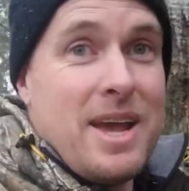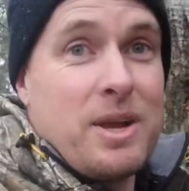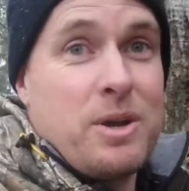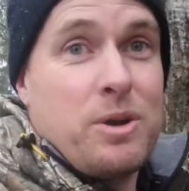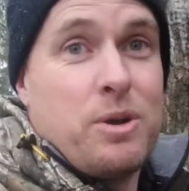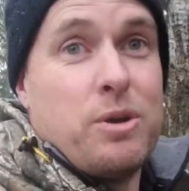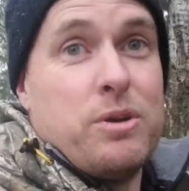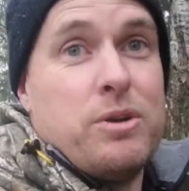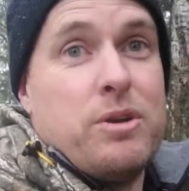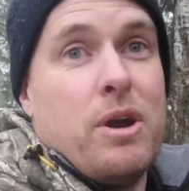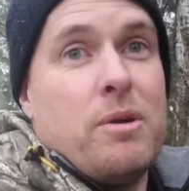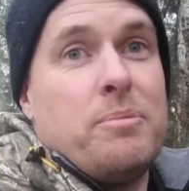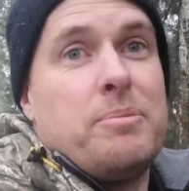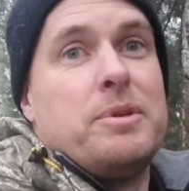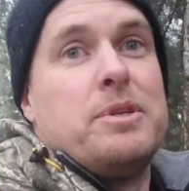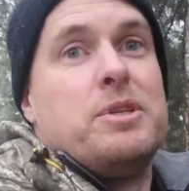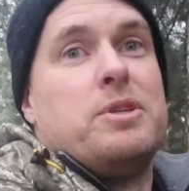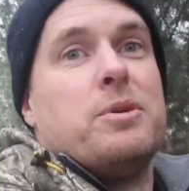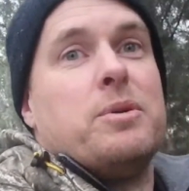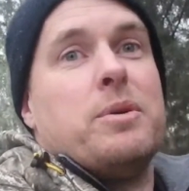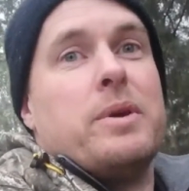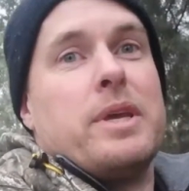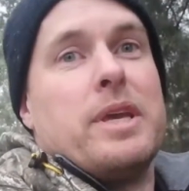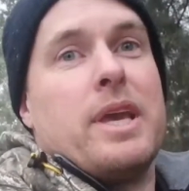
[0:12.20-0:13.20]
could not be
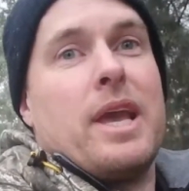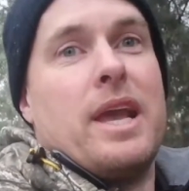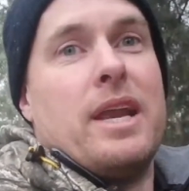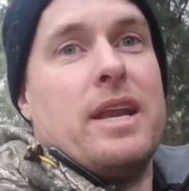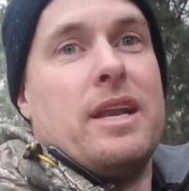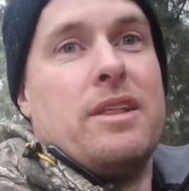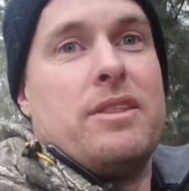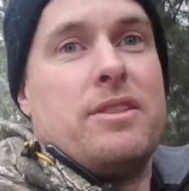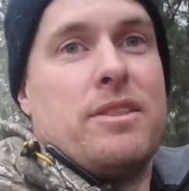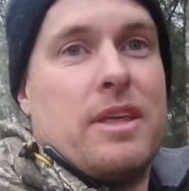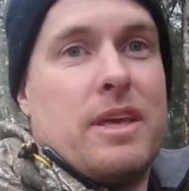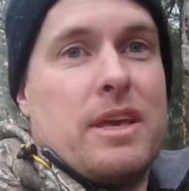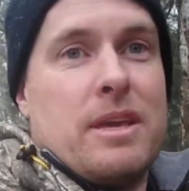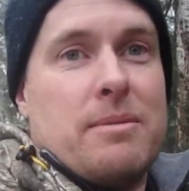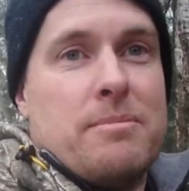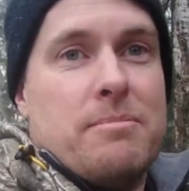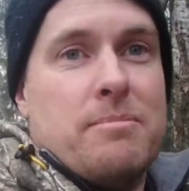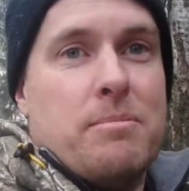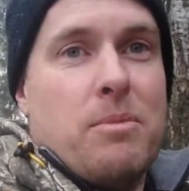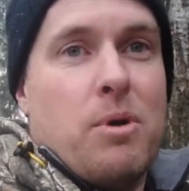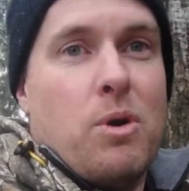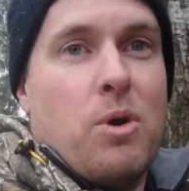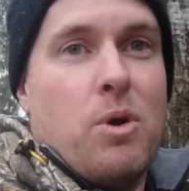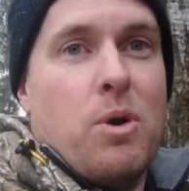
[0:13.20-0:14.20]
doing anything
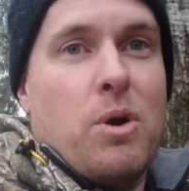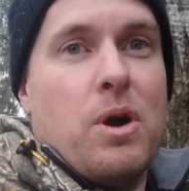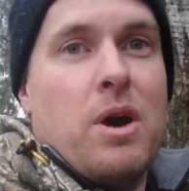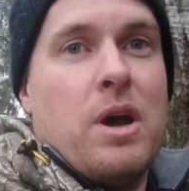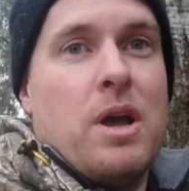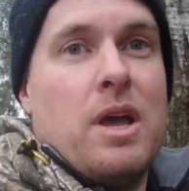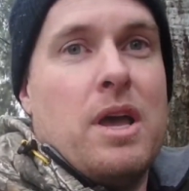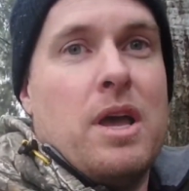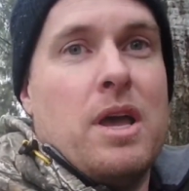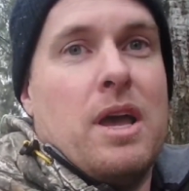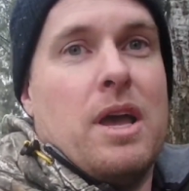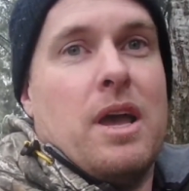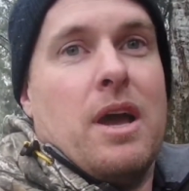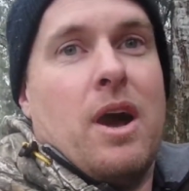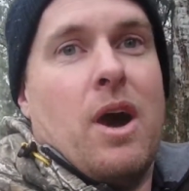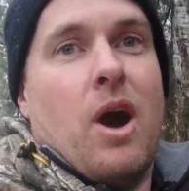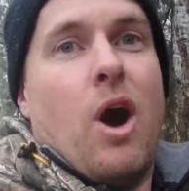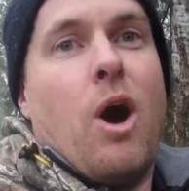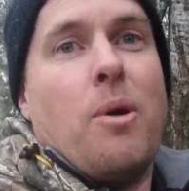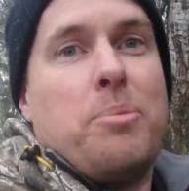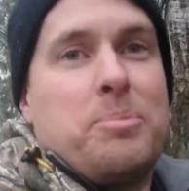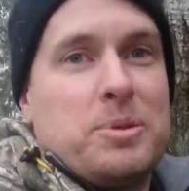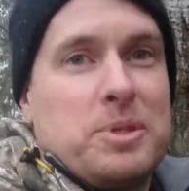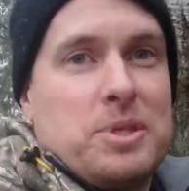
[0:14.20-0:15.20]
more
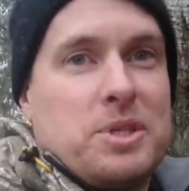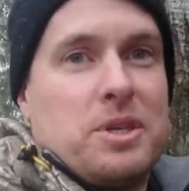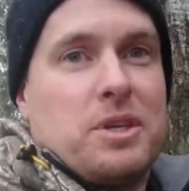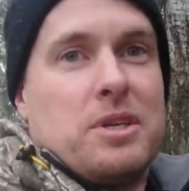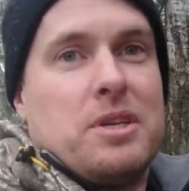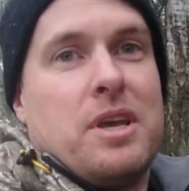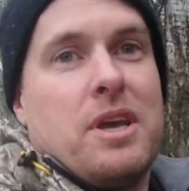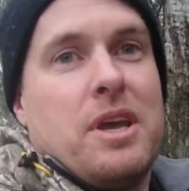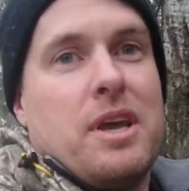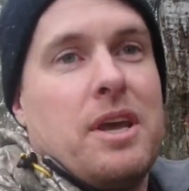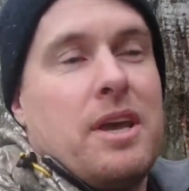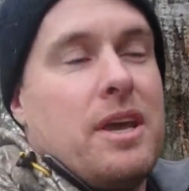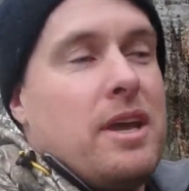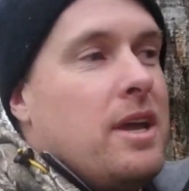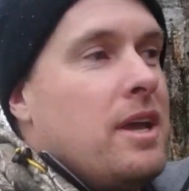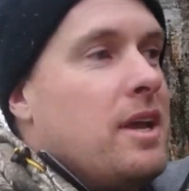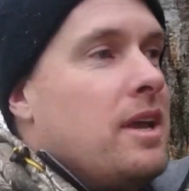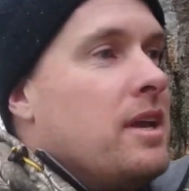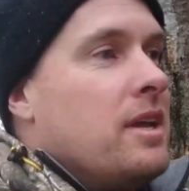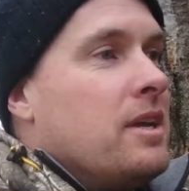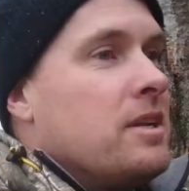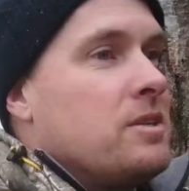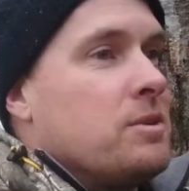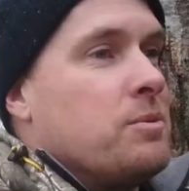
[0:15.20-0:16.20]
opposite
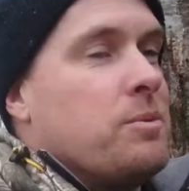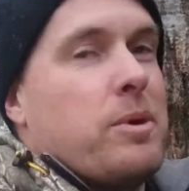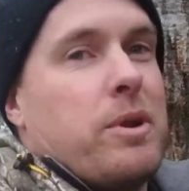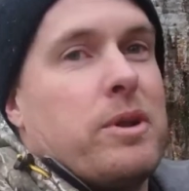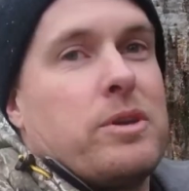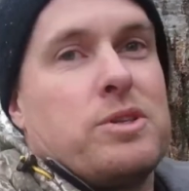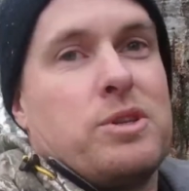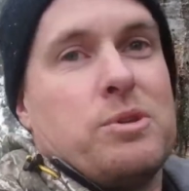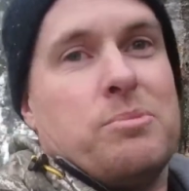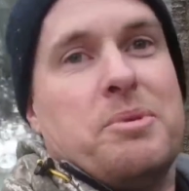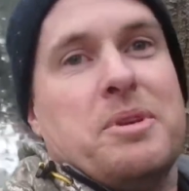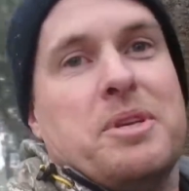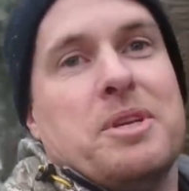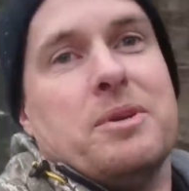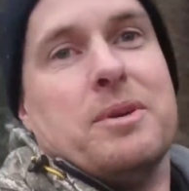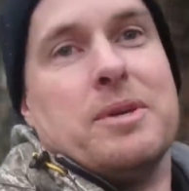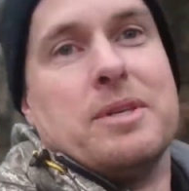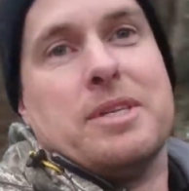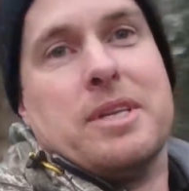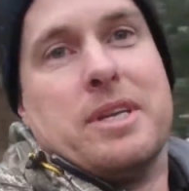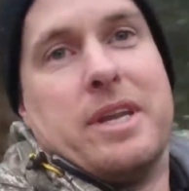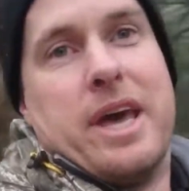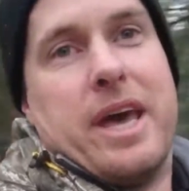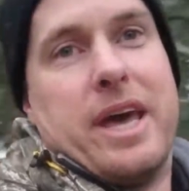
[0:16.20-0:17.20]
to what I should be
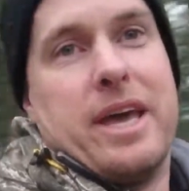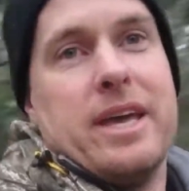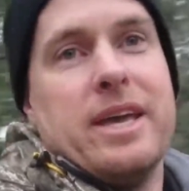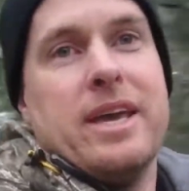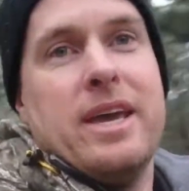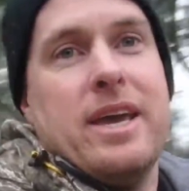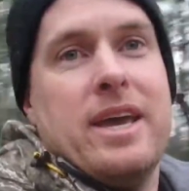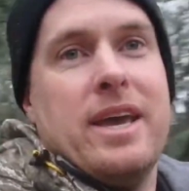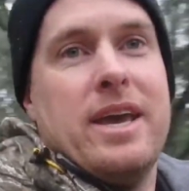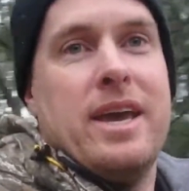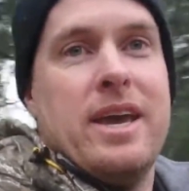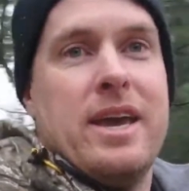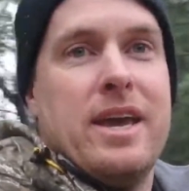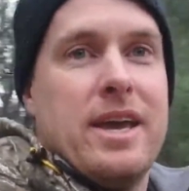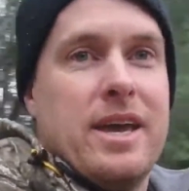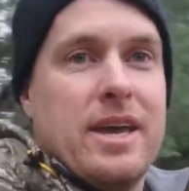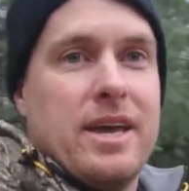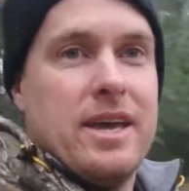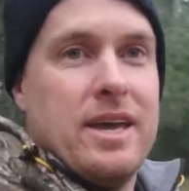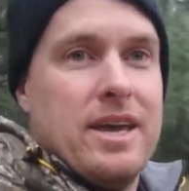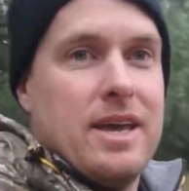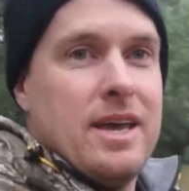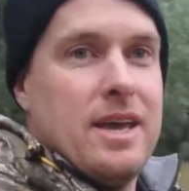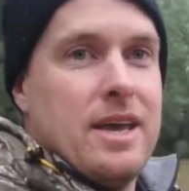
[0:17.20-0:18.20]
doing today.
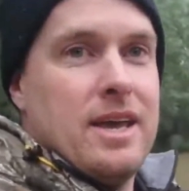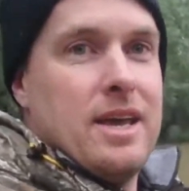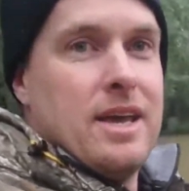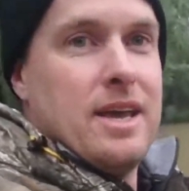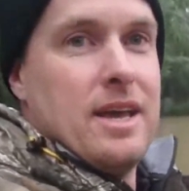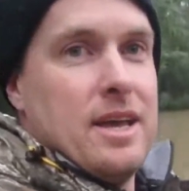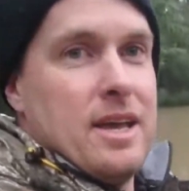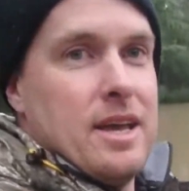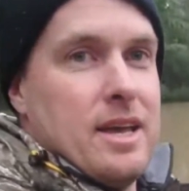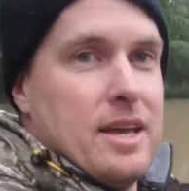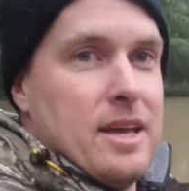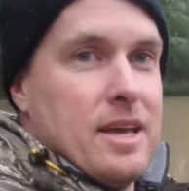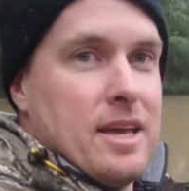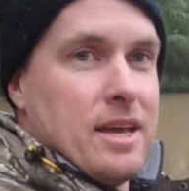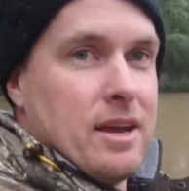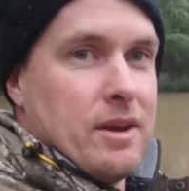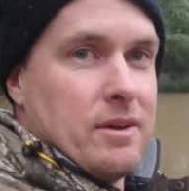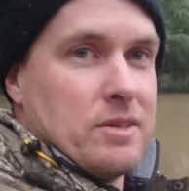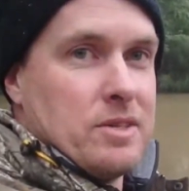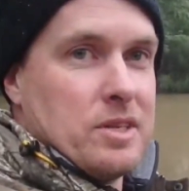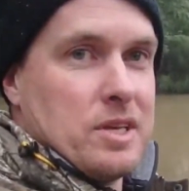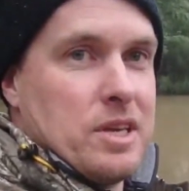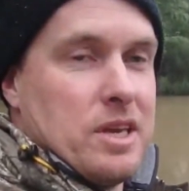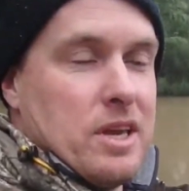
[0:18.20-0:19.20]

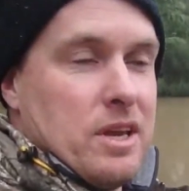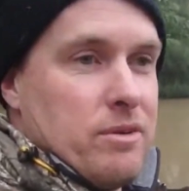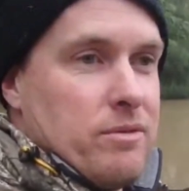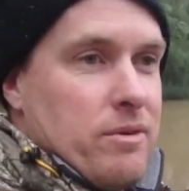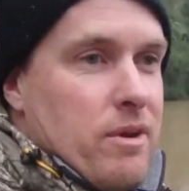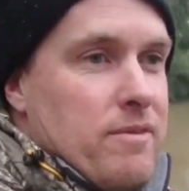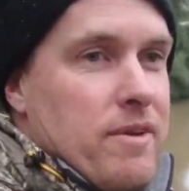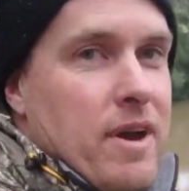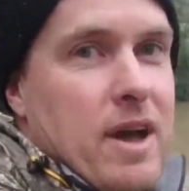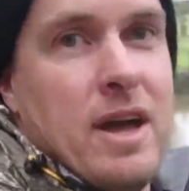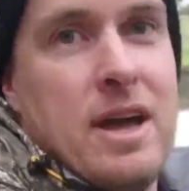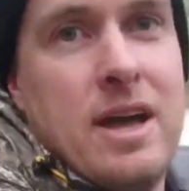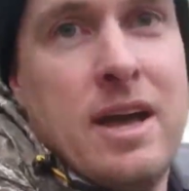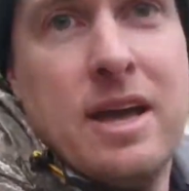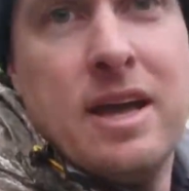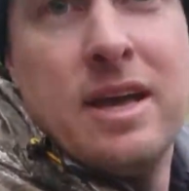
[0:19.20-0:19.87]
Here's the King River,